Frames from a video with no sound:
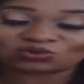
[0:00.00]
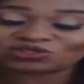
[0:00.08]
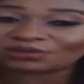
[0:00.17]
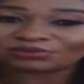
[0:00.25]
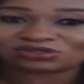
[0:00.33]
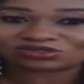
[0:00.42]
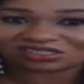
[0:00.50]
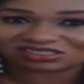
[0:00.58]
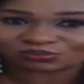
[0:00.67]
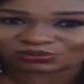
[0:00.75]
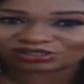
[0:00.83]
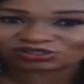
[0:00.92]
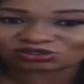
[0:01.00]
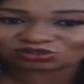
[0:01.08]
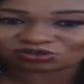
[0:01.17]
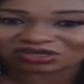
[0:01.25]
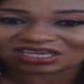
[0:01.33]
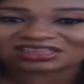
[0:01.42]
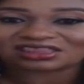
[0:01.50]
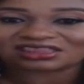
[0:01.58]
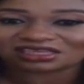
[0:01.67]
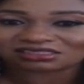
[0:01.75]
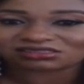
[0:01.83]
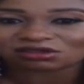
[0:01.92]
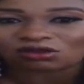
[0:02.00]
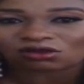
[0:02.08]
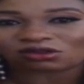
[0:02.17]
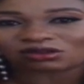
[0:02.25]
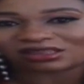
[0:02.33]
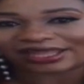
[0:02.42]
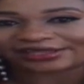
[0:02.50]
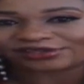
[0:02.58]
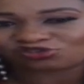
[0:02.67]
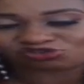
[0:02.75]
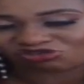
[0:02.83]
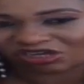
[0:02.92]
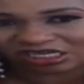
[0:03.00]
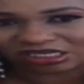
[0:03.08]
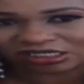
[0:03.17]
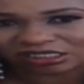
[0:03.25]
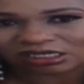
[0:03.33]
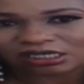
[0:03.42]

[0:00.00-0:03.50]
which I'm going to explain to you in this online training.